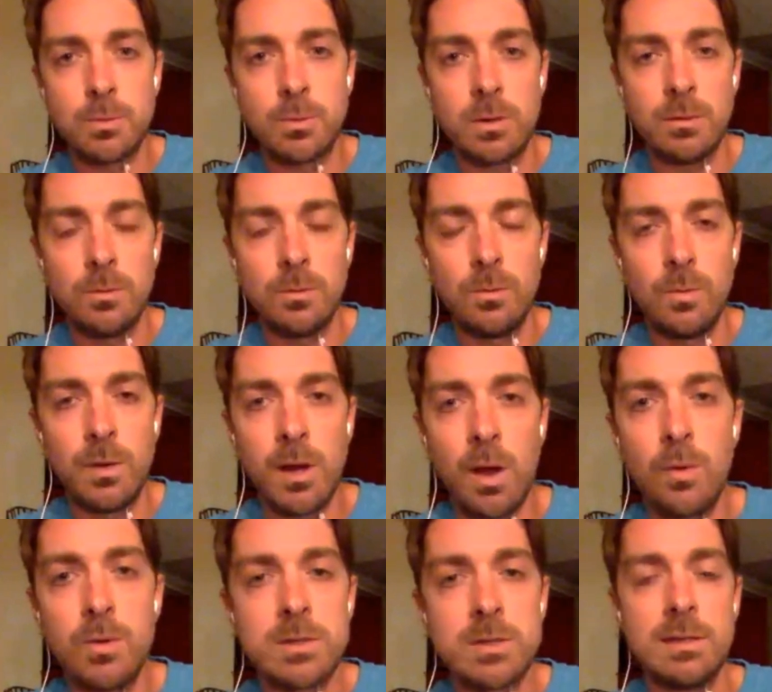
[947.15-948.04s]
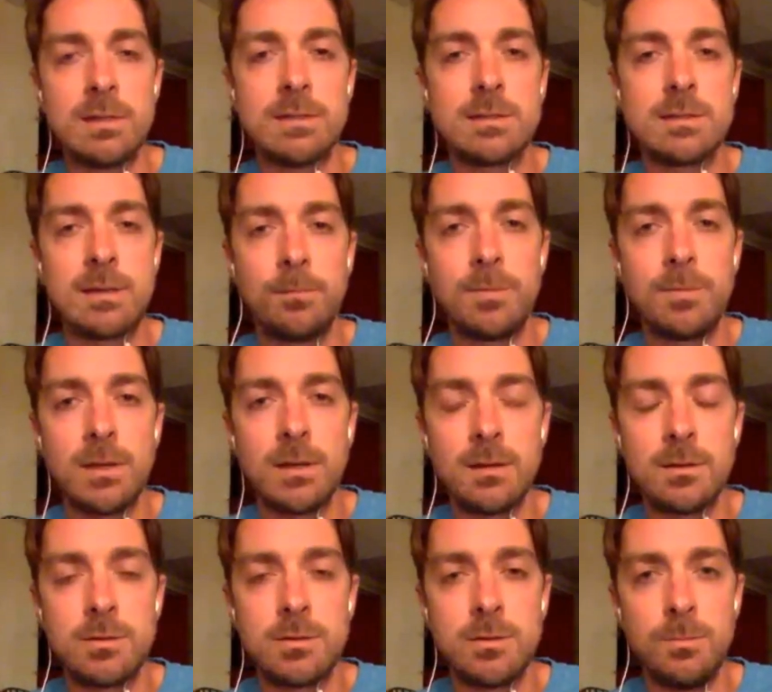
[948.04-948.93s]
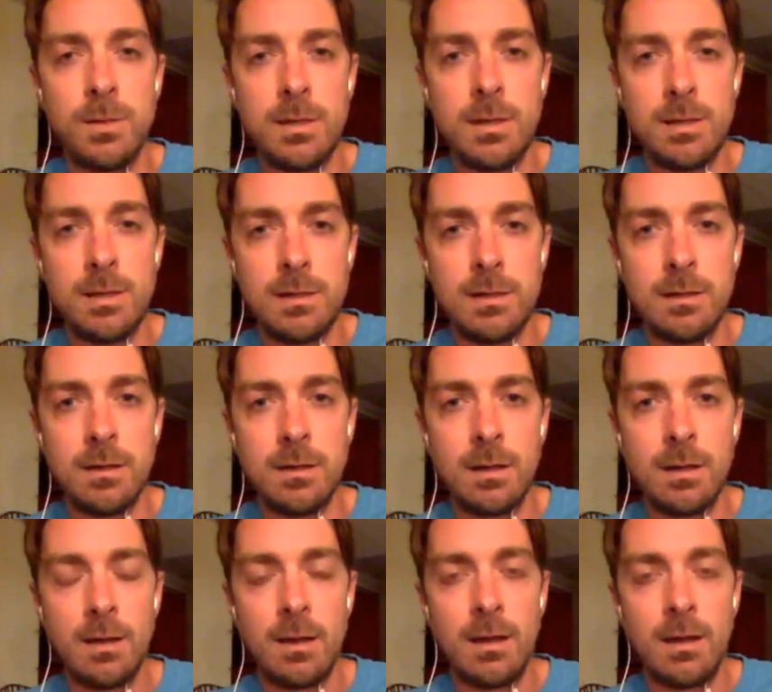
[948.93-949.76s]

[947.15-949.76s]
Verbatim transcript: we always need something to be